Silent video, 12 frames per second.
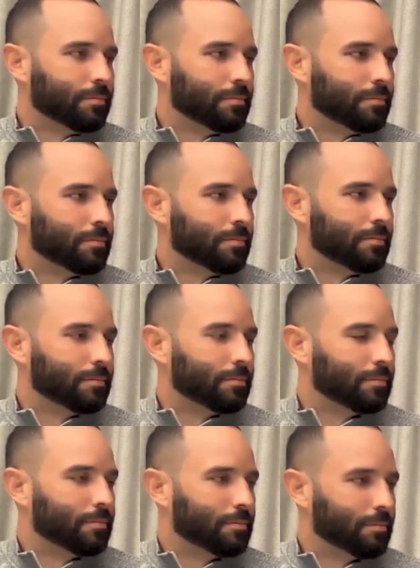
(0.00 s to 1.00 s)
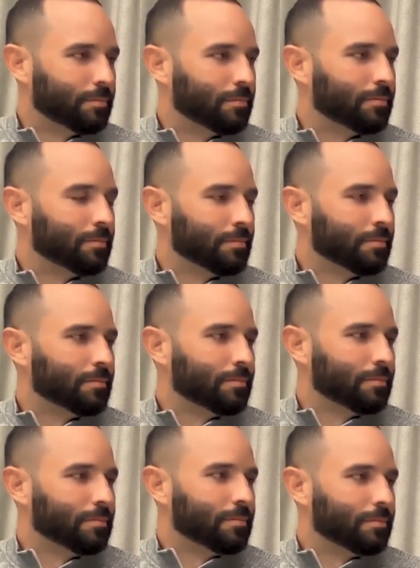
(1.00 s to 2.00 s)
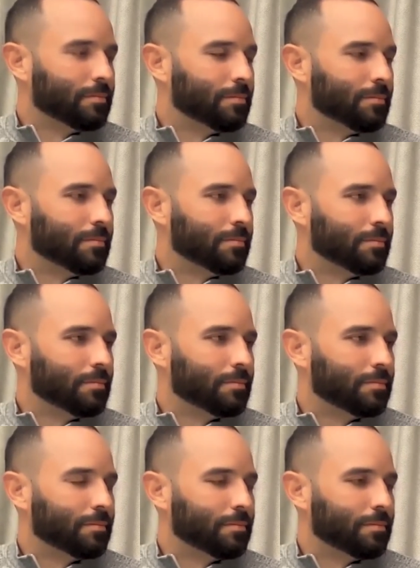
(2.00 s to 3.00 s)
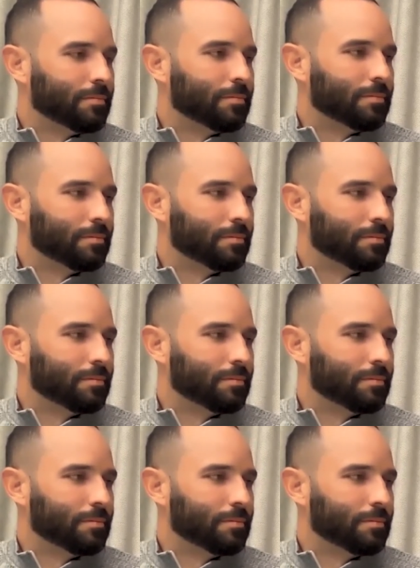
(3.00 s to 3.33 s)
(not speaking)